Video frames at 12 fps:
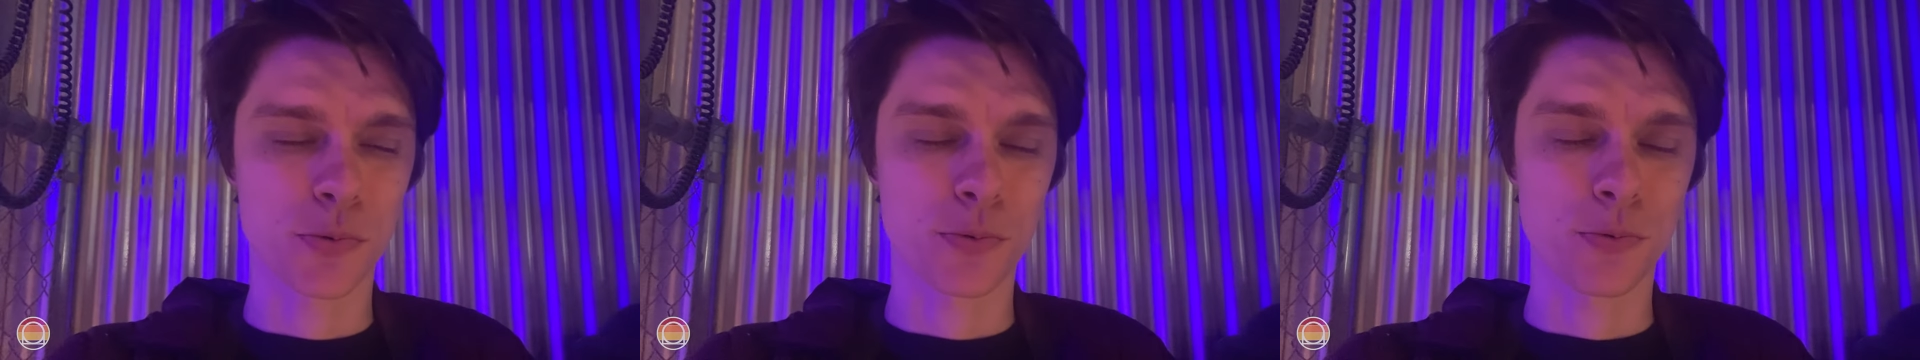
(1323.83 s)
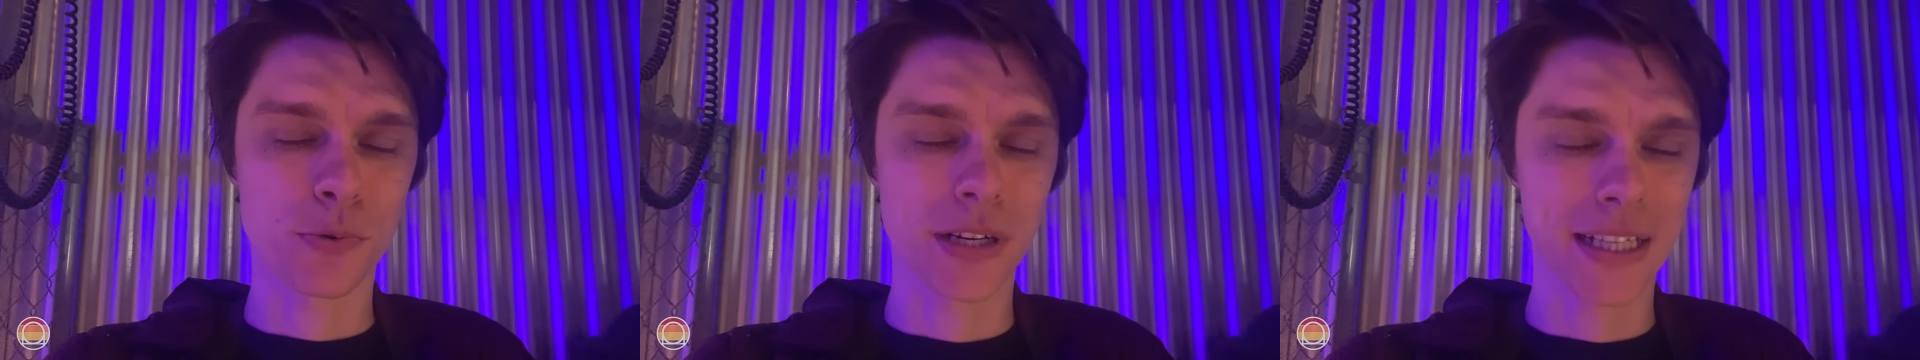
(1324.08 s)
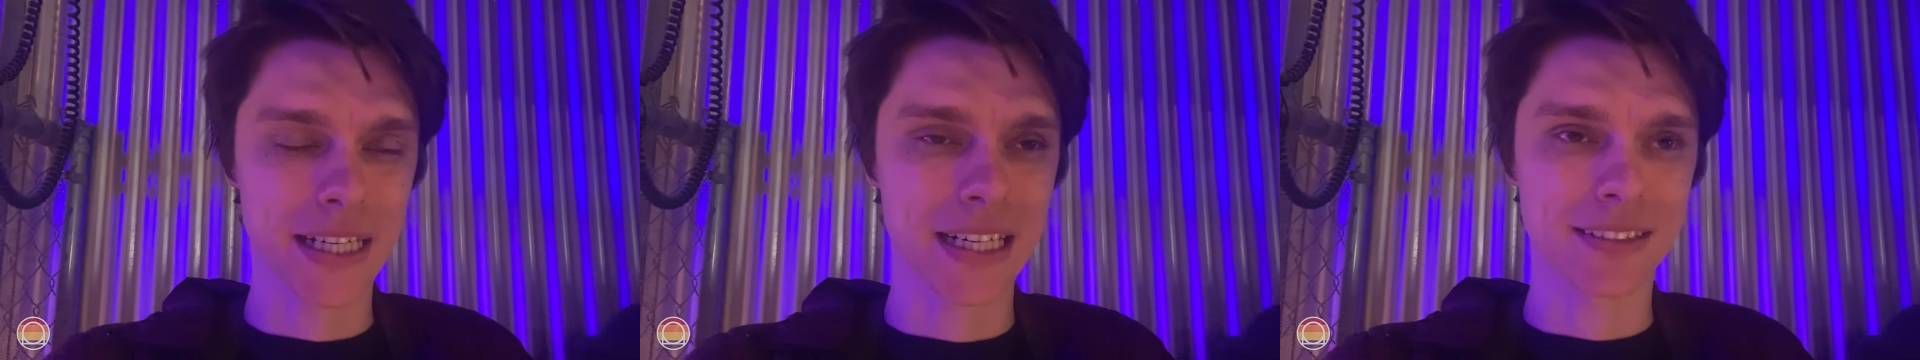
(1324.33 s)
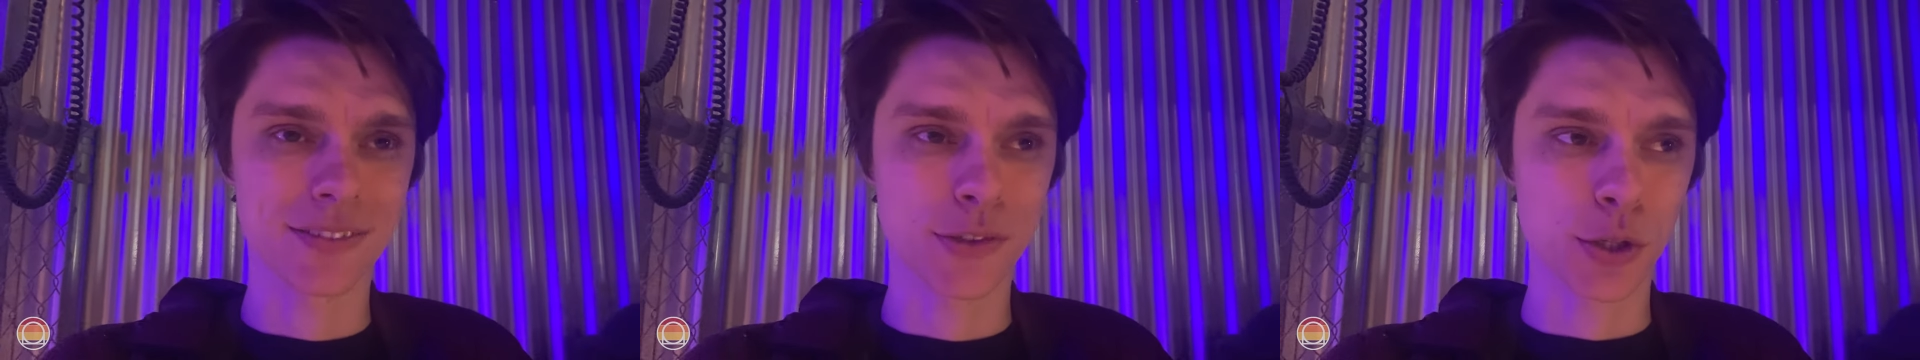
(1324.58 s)
really
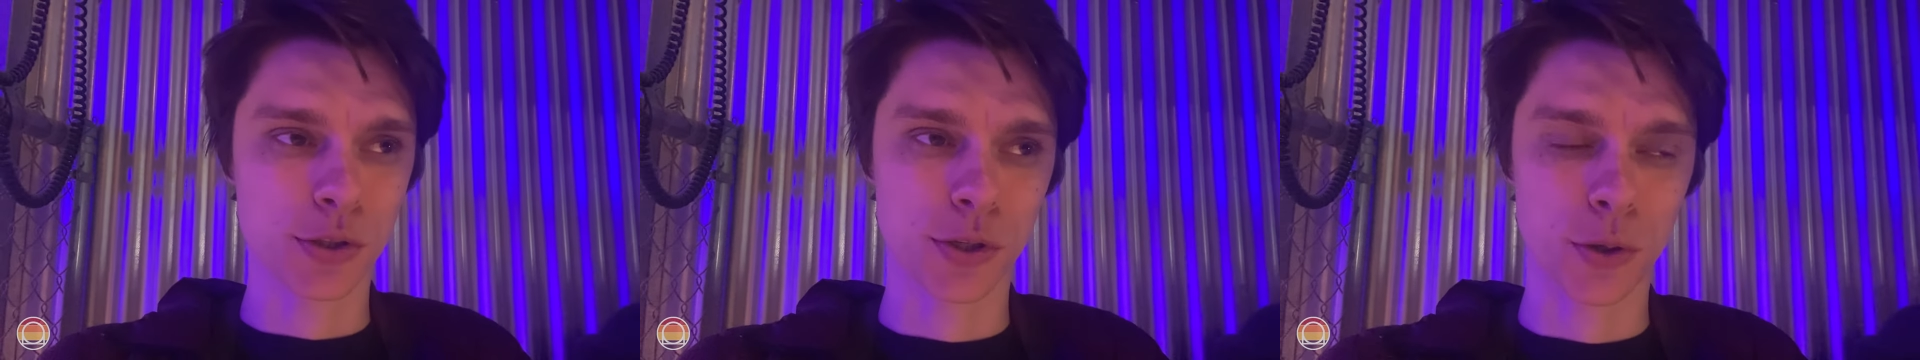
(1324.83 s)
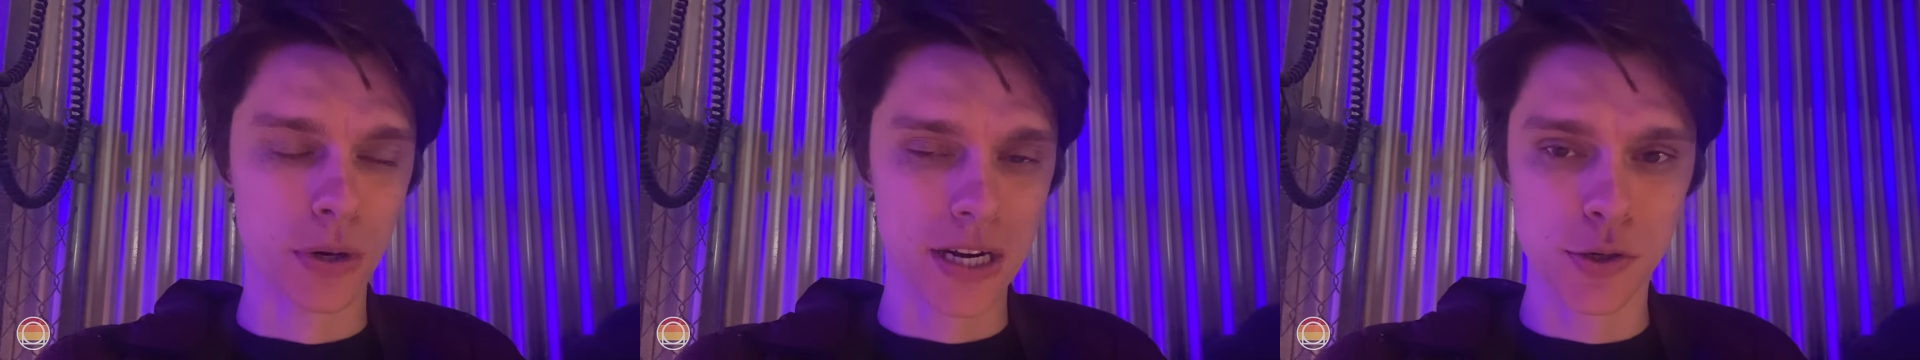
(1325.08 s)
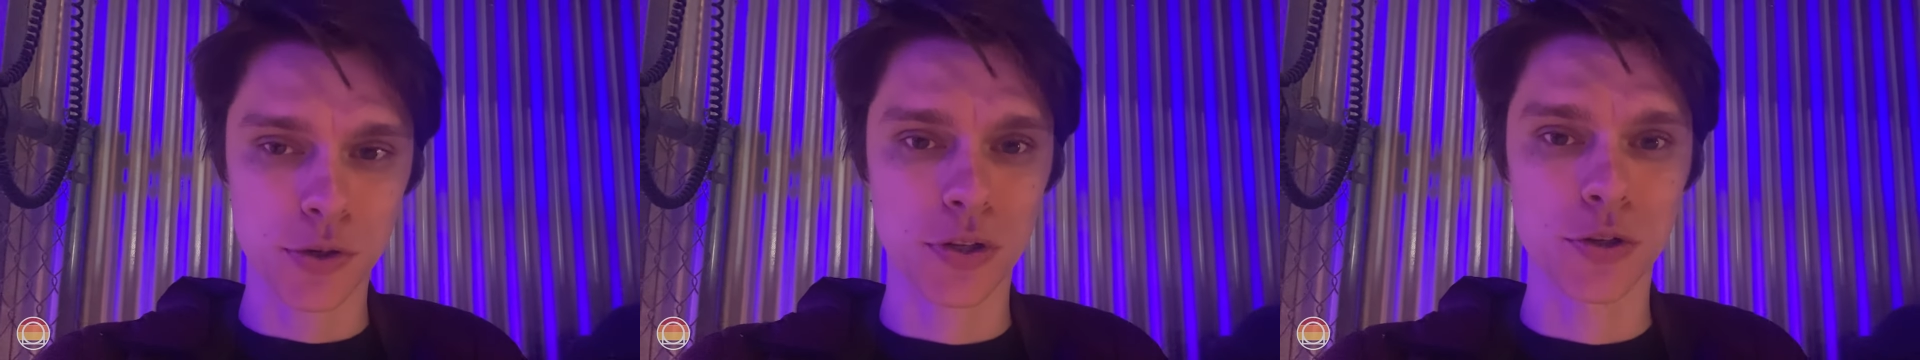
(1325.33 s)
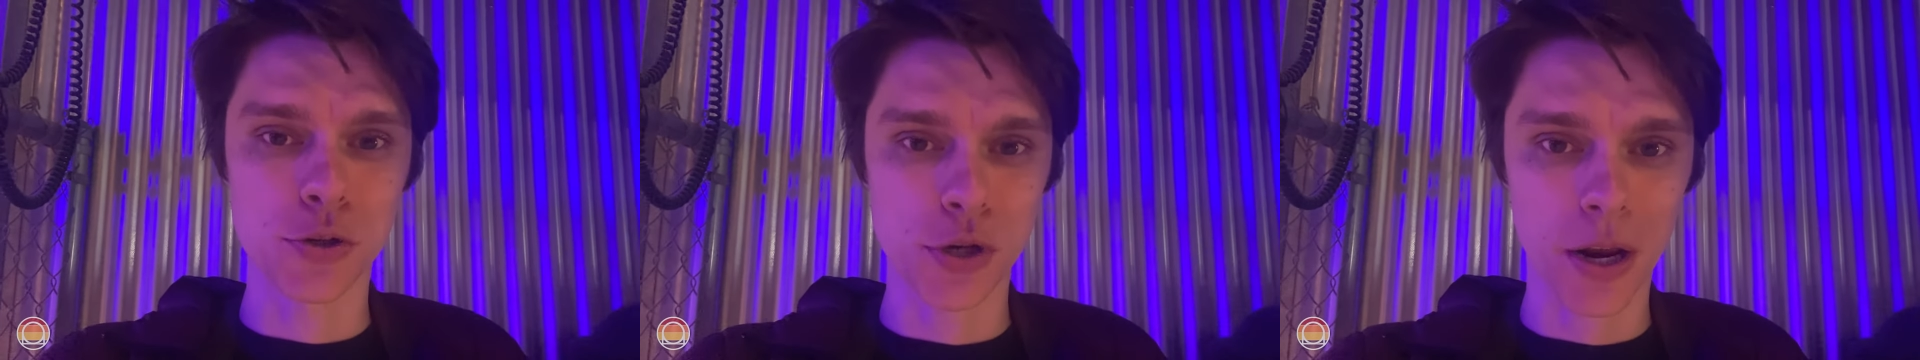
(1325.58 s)
just egregious
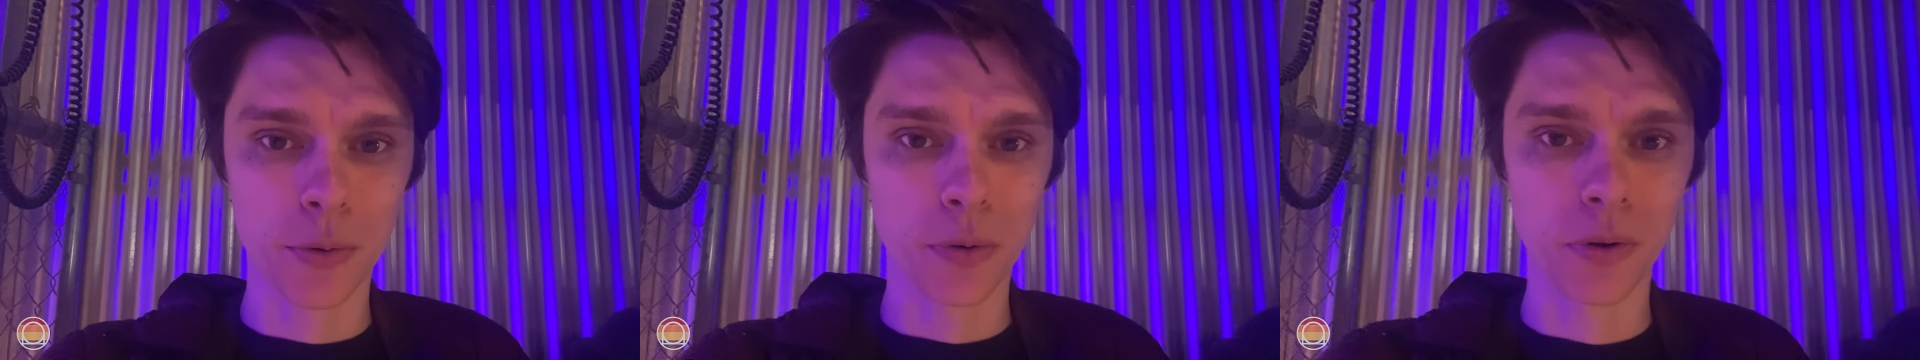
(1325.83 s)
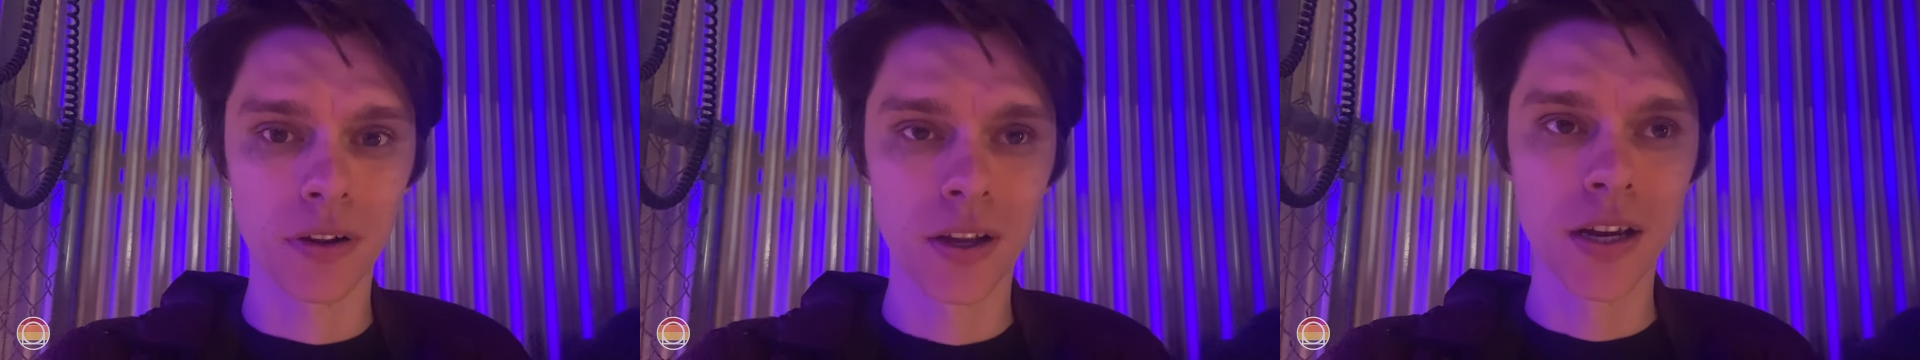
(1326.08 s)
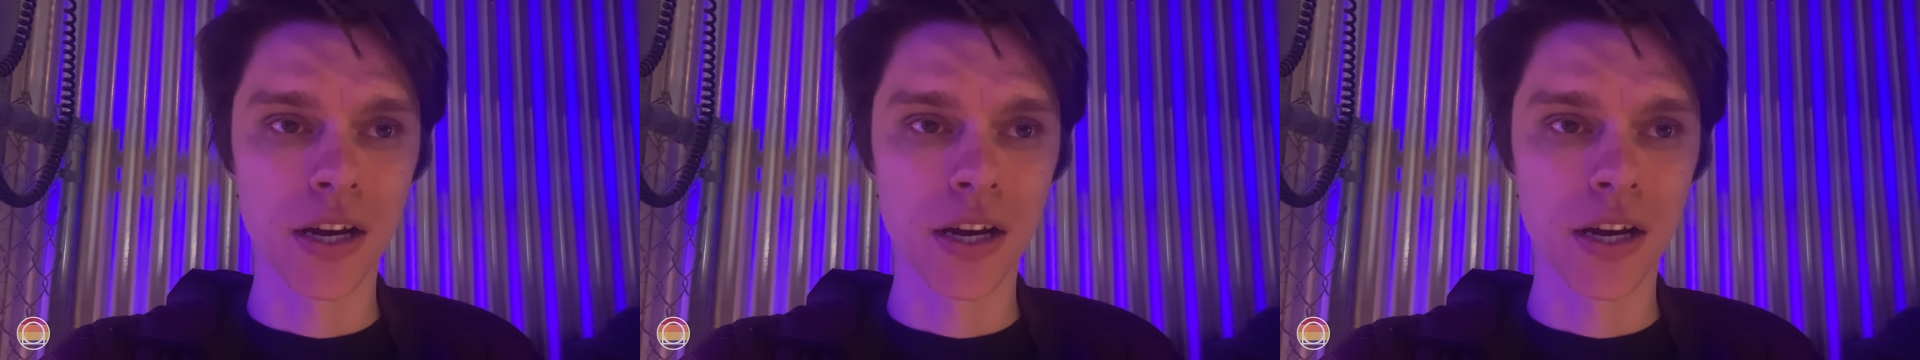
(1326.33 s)
in general,